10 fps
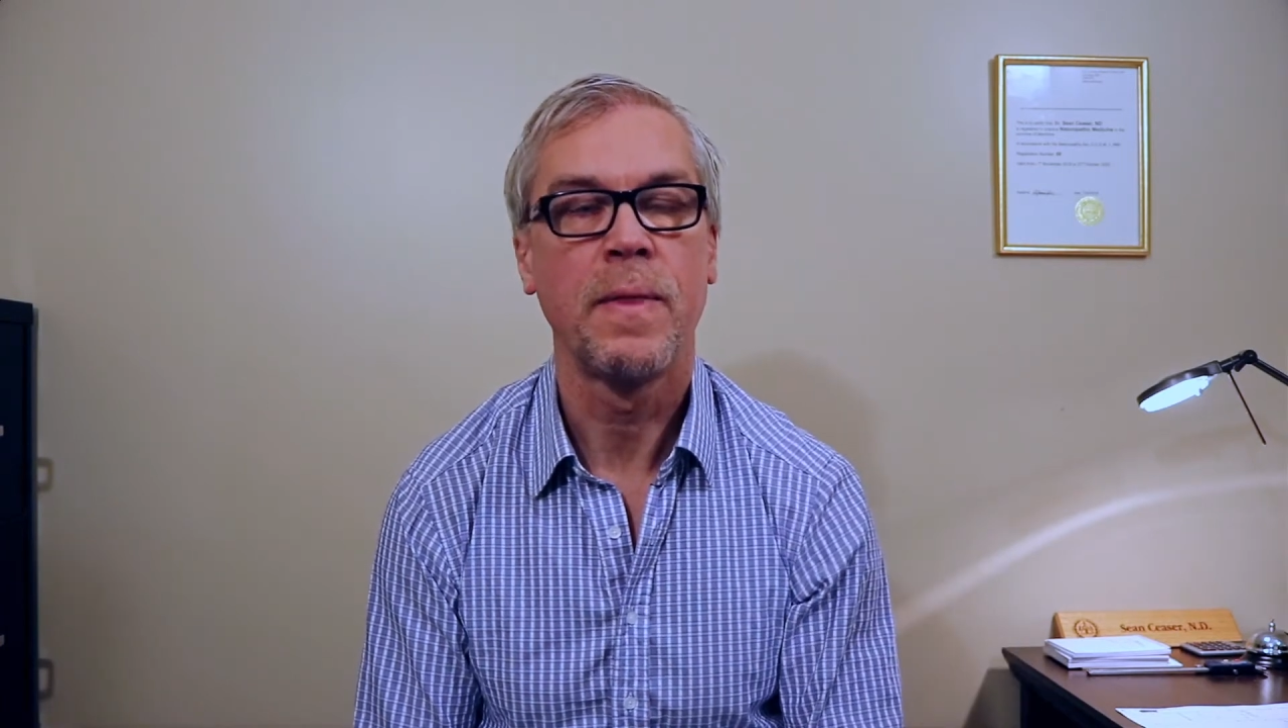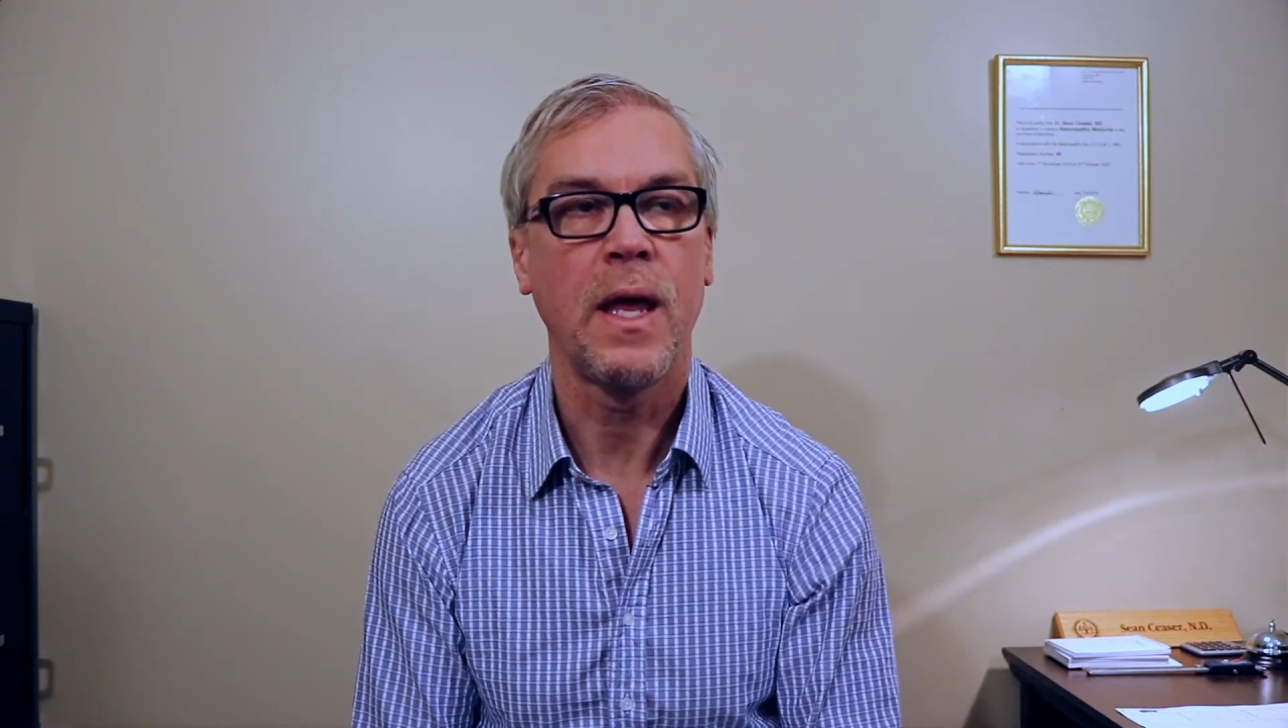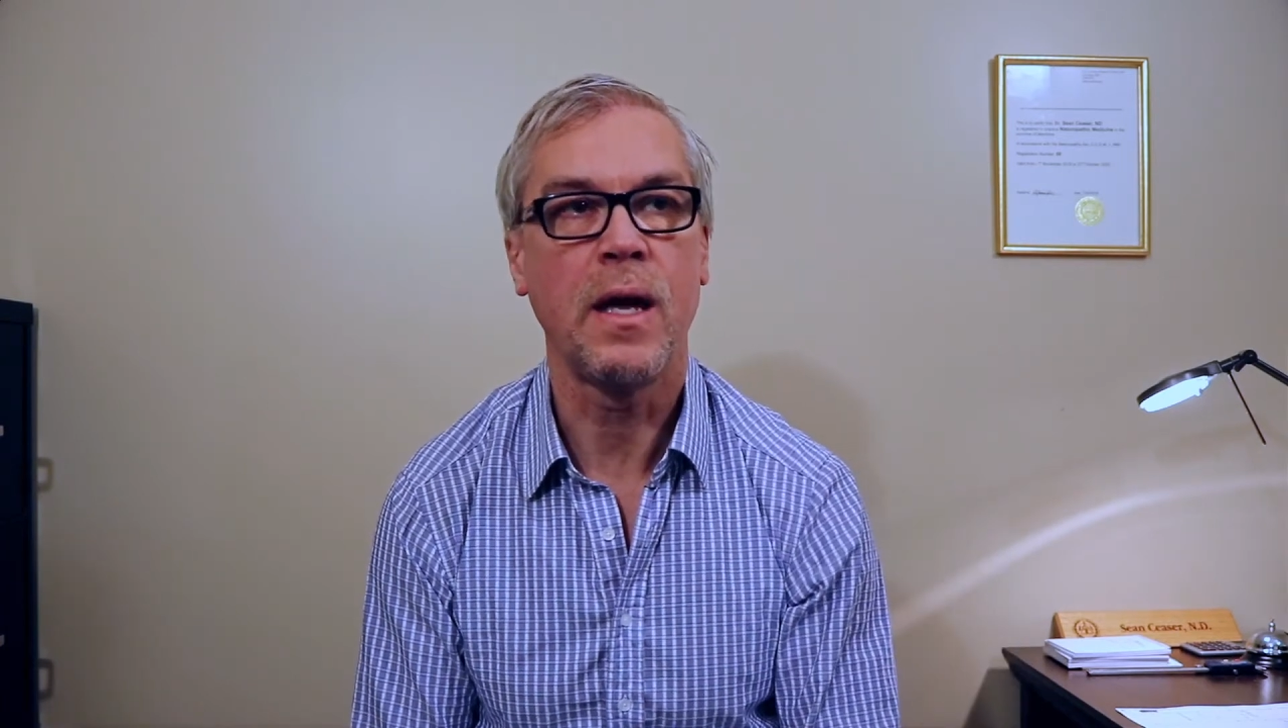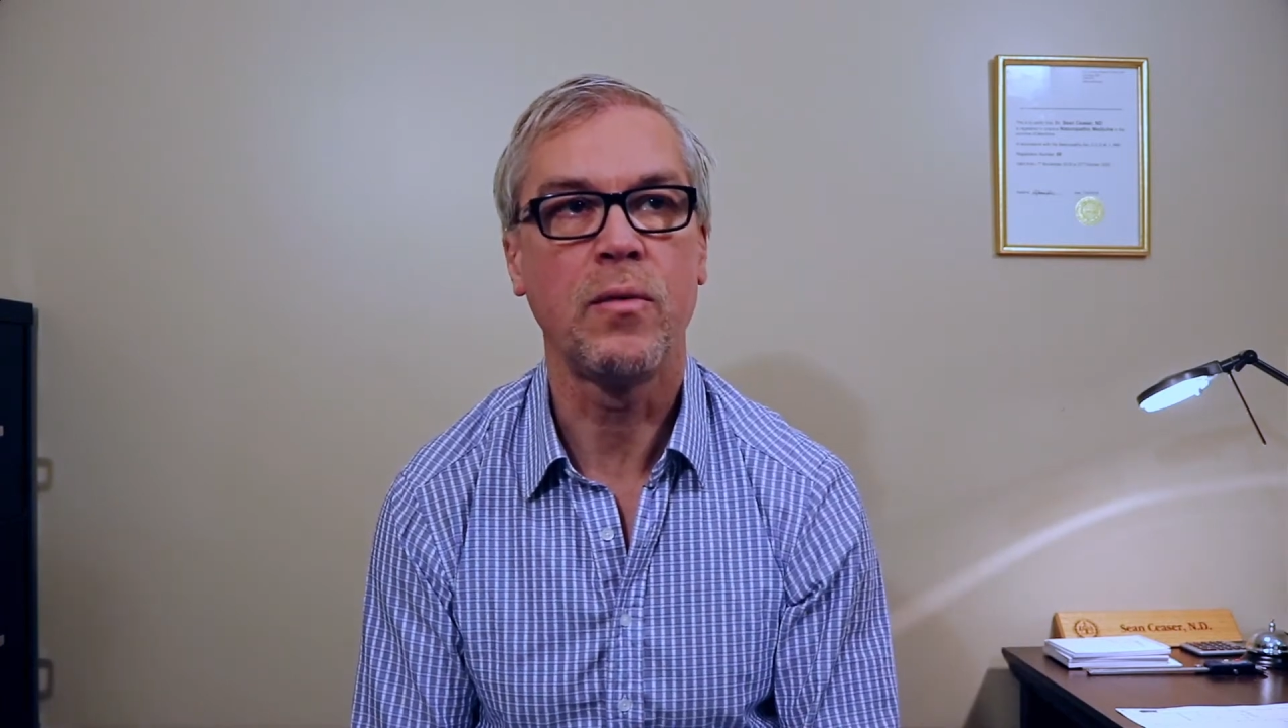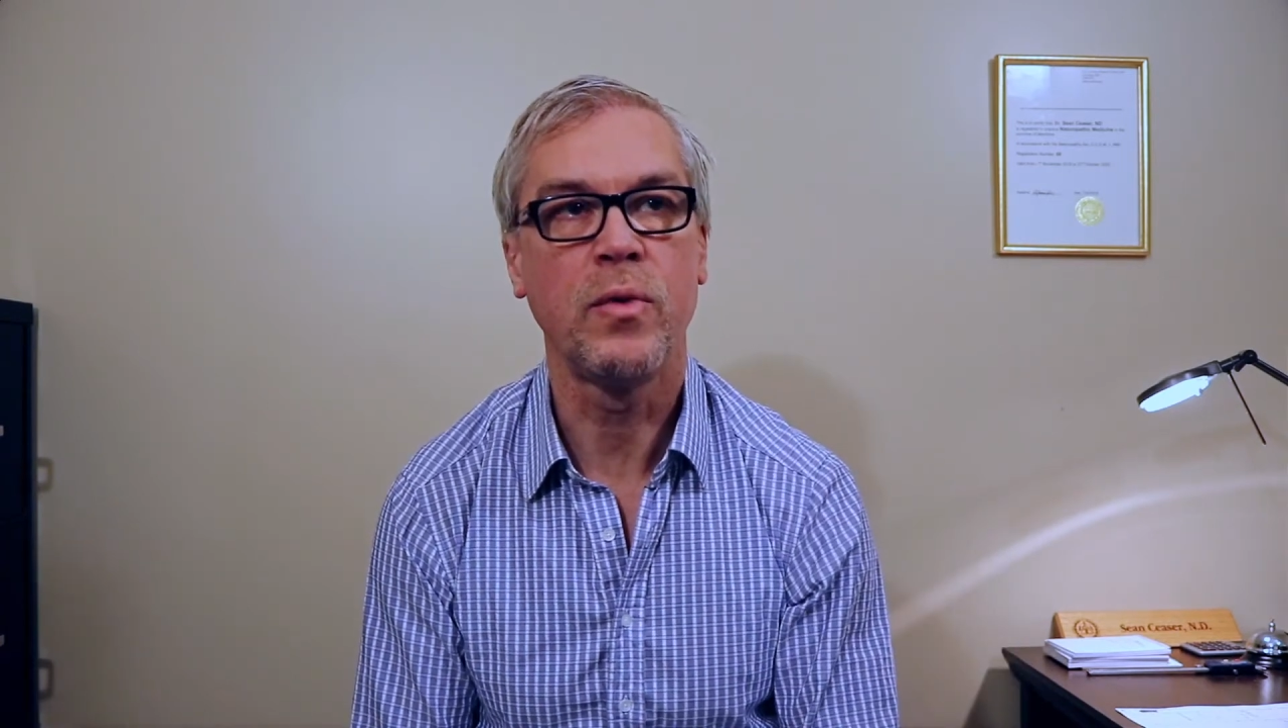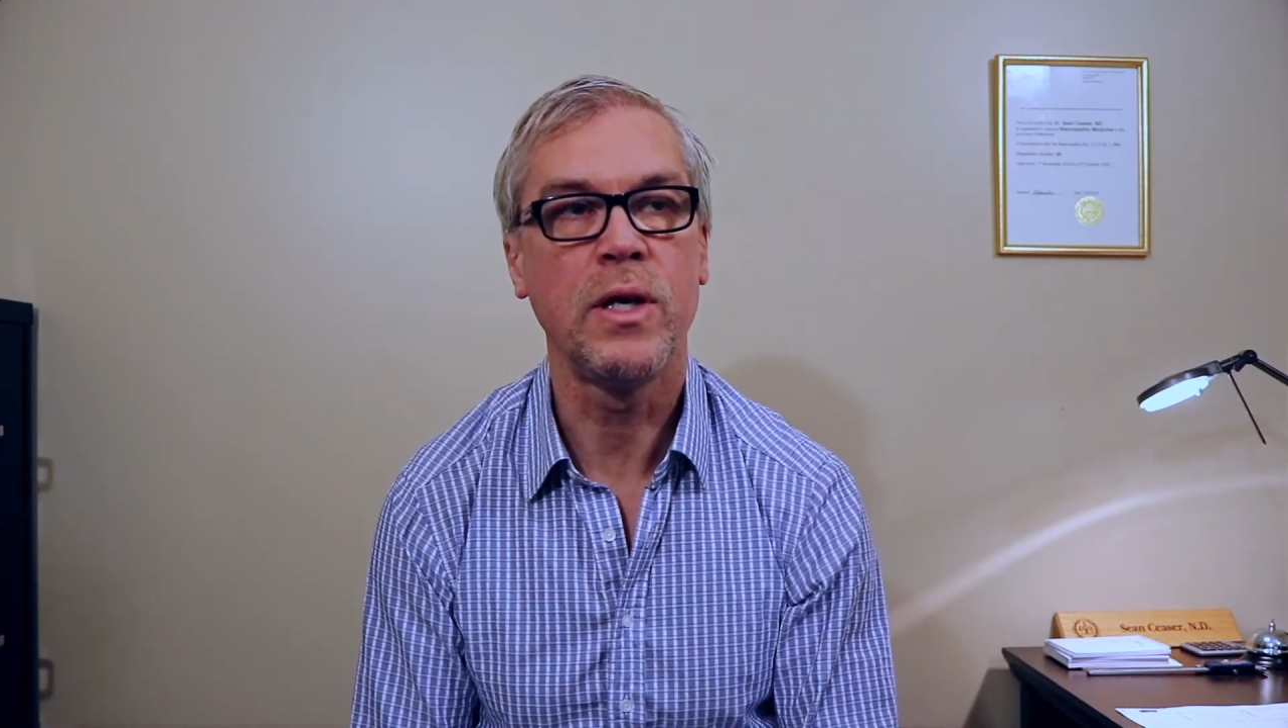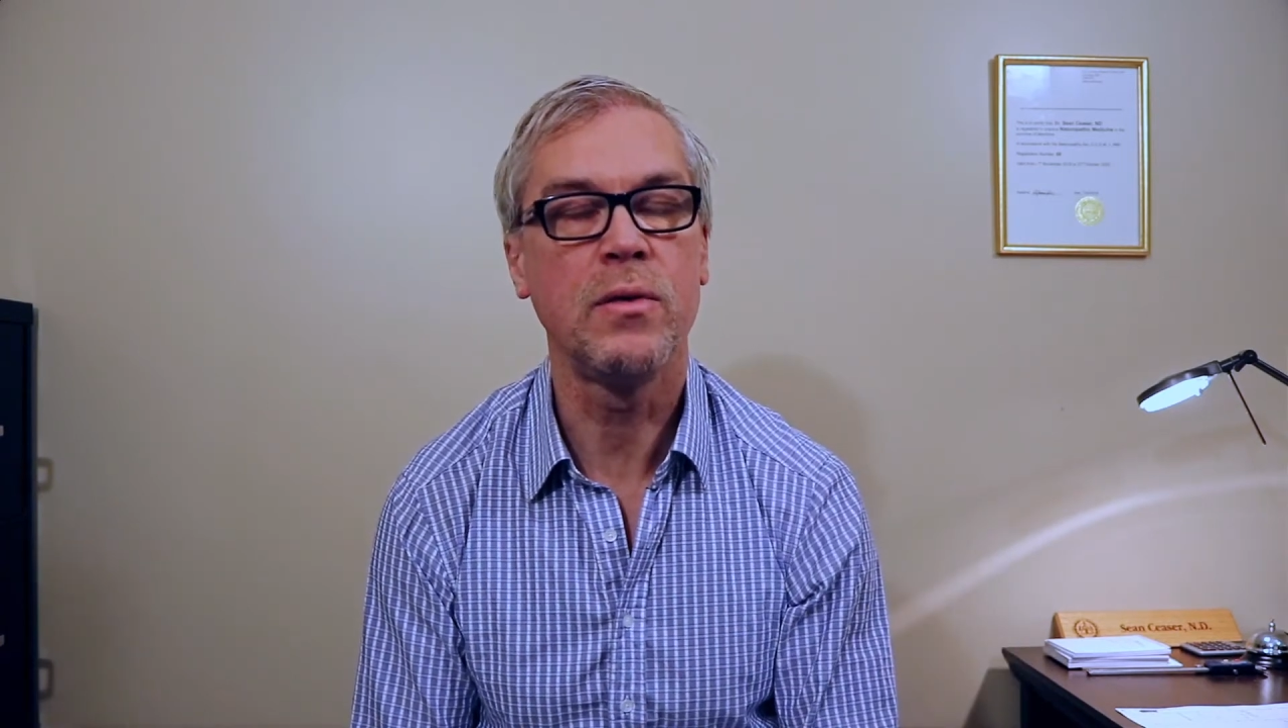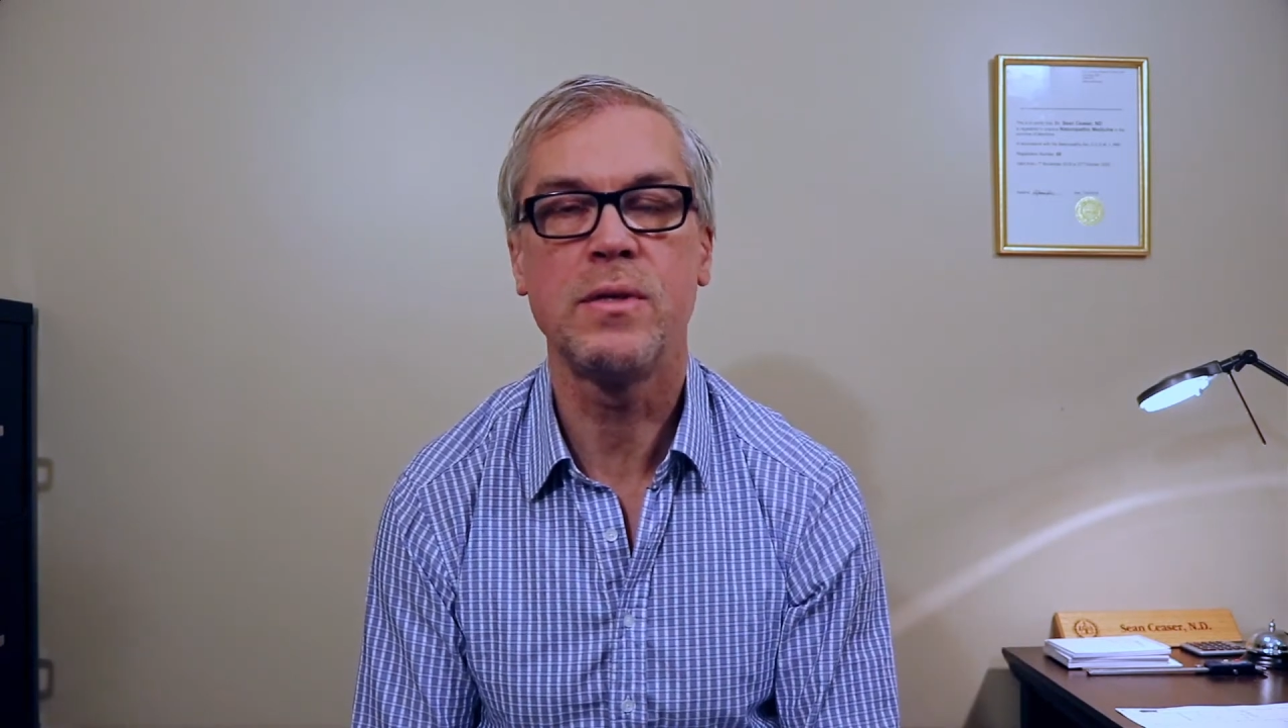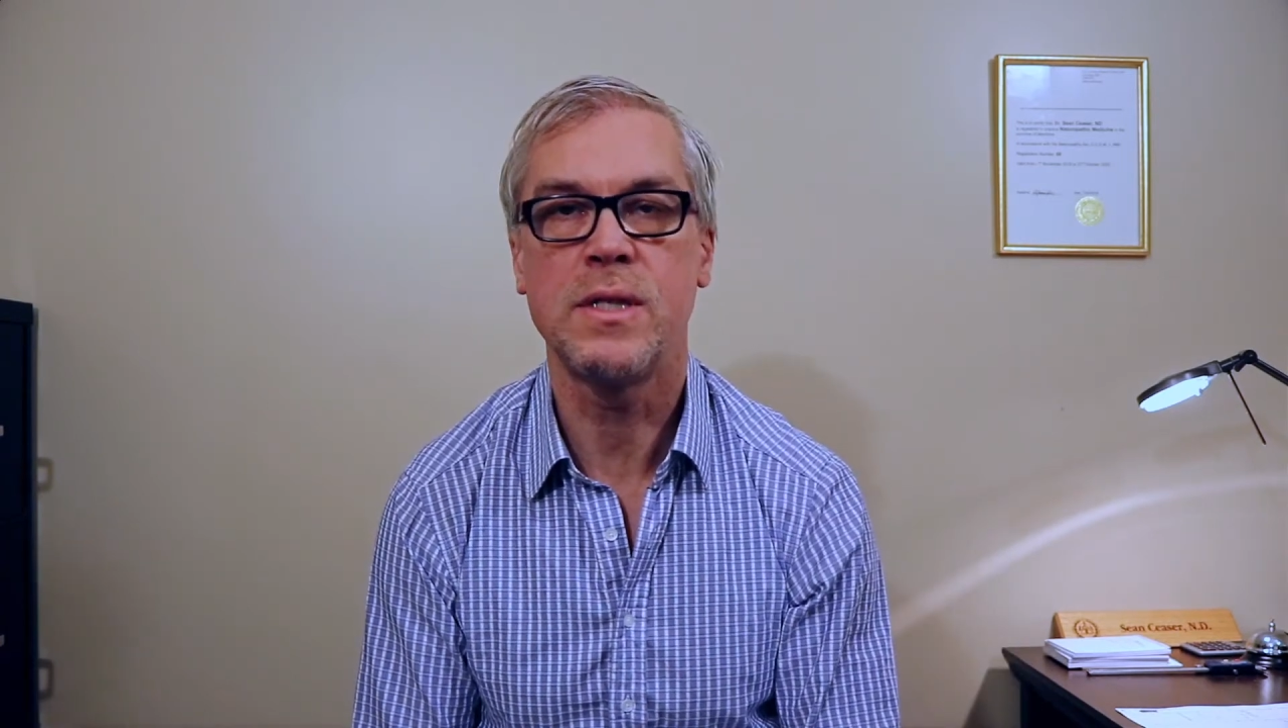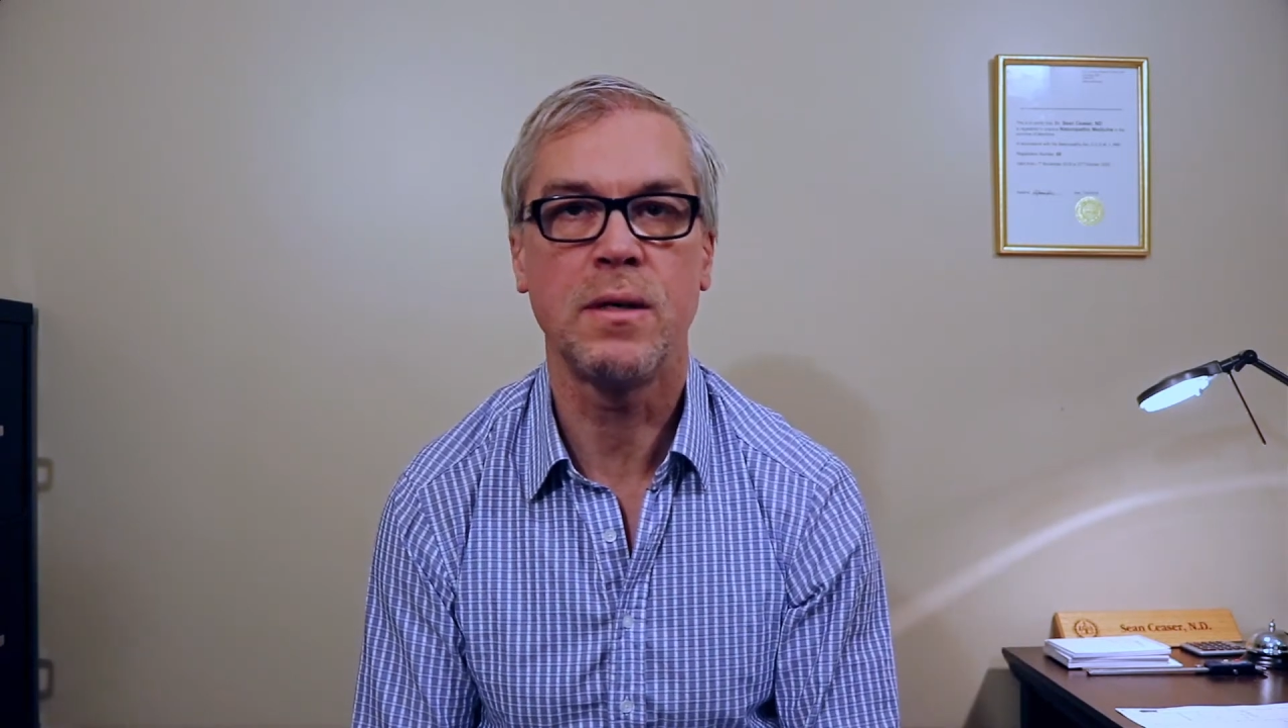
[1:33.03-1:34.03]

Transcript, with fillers: And we use